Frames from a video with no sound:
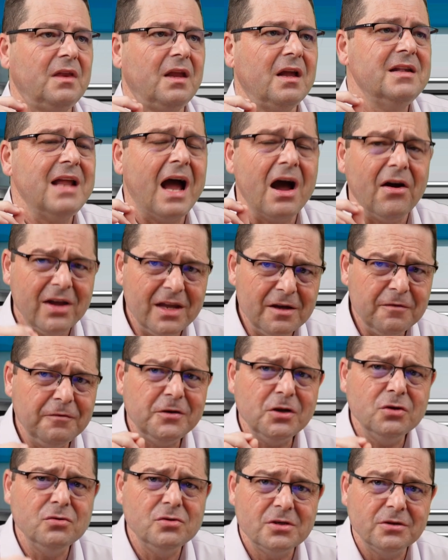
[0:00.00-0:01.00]
Now,
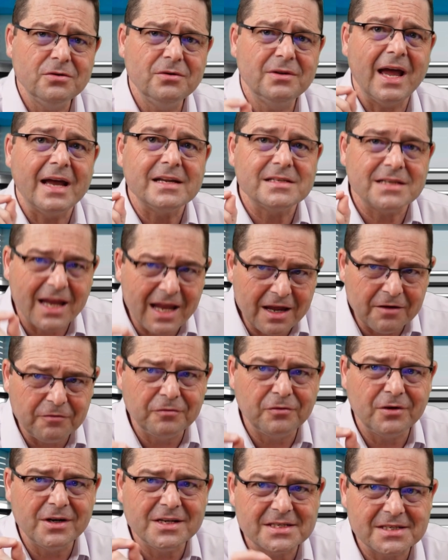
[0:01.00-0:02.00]
if you do that
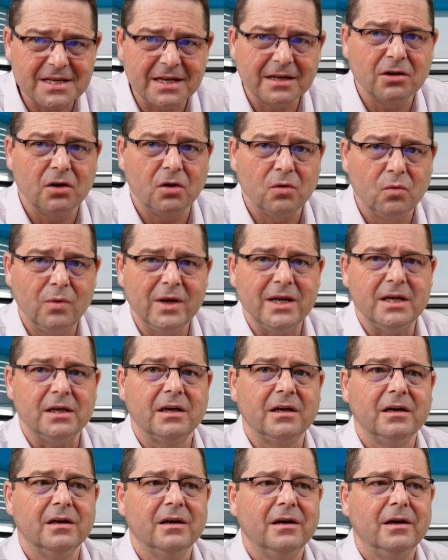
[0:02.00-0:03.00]
every single
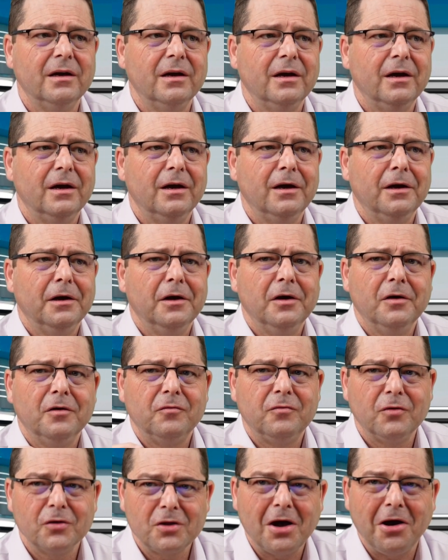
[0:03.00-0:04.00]
week
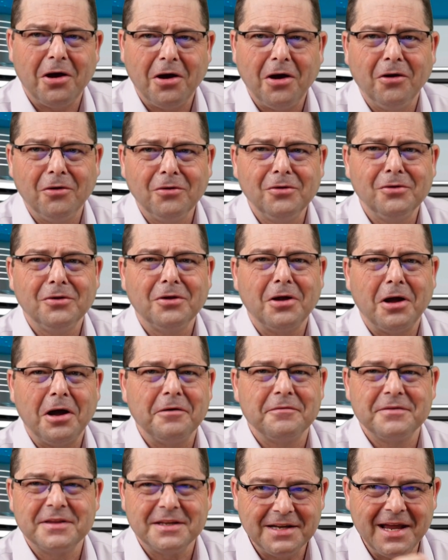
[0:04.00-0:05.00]
for the whole
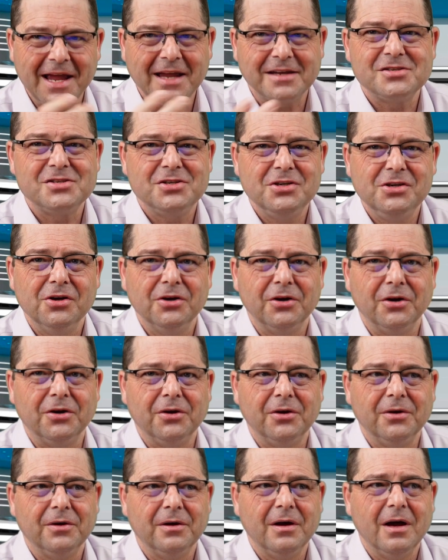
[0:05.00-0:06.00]
of the next year,
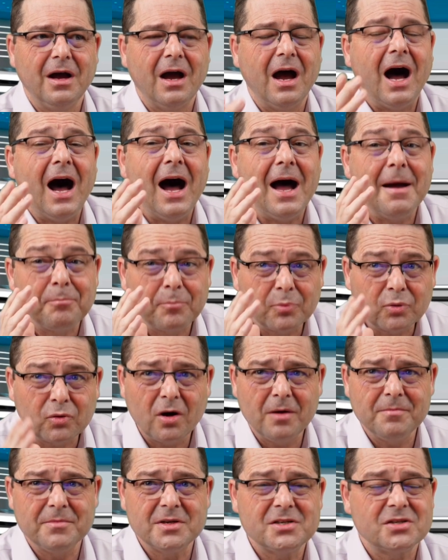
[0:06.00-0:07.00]
I
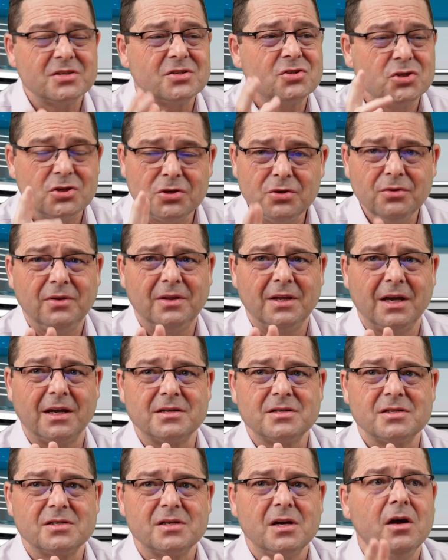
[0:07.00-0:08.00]
promise 2
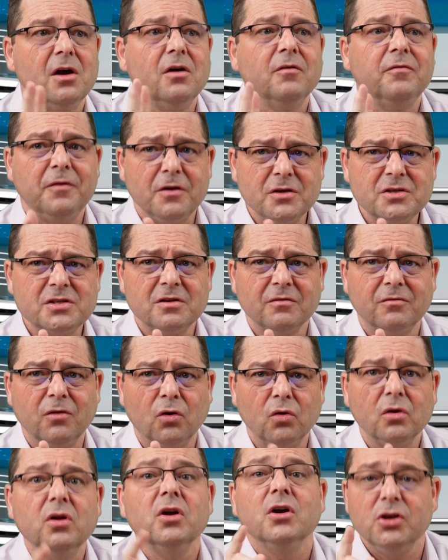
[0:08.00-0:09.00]
things. First of
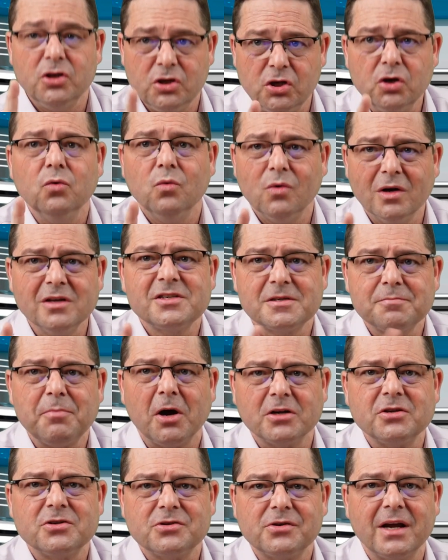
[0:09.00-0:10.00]
all, you will
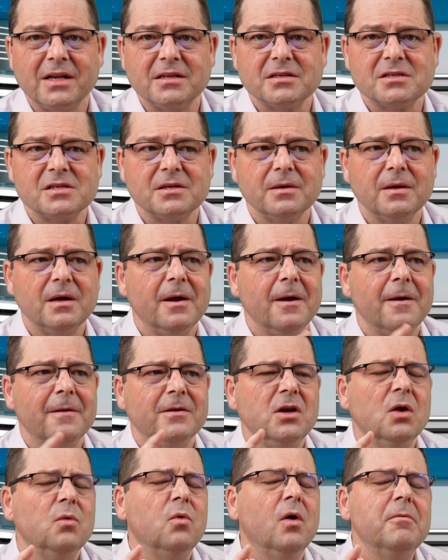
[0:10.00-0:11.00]
spot trends.
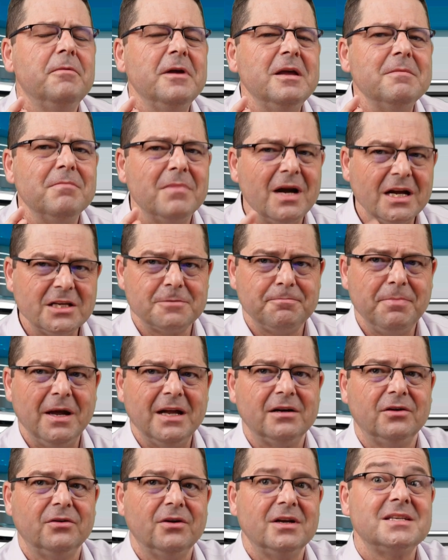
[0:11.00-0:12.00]
You will be much
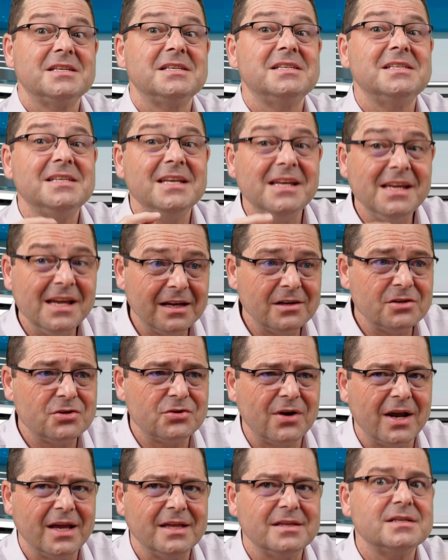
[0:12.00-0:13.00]
better at seeing
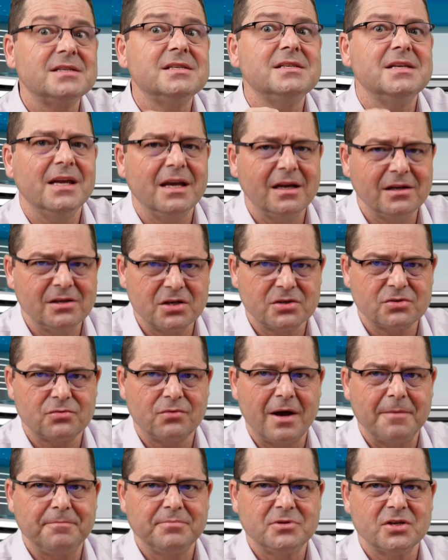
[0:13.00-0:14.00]
trends, seeing
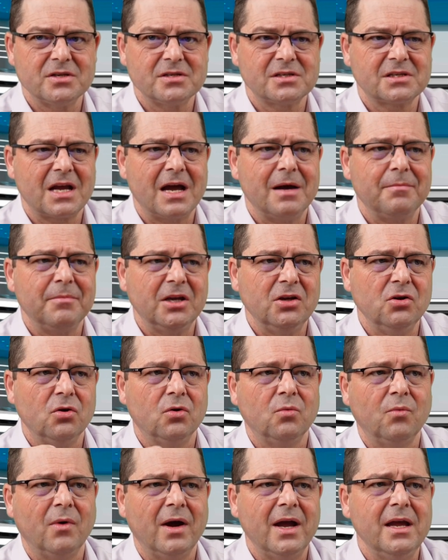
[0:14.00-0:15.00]
disruptions coming
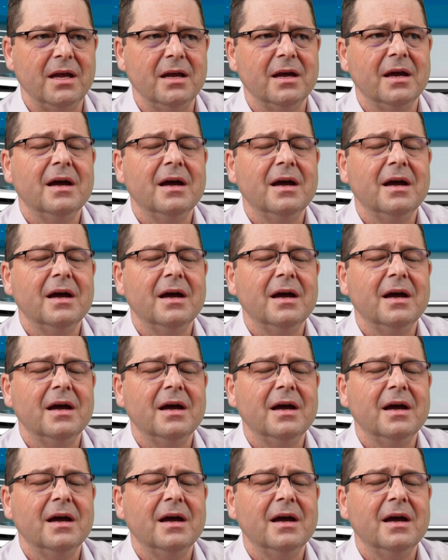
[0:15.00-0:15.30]
your way.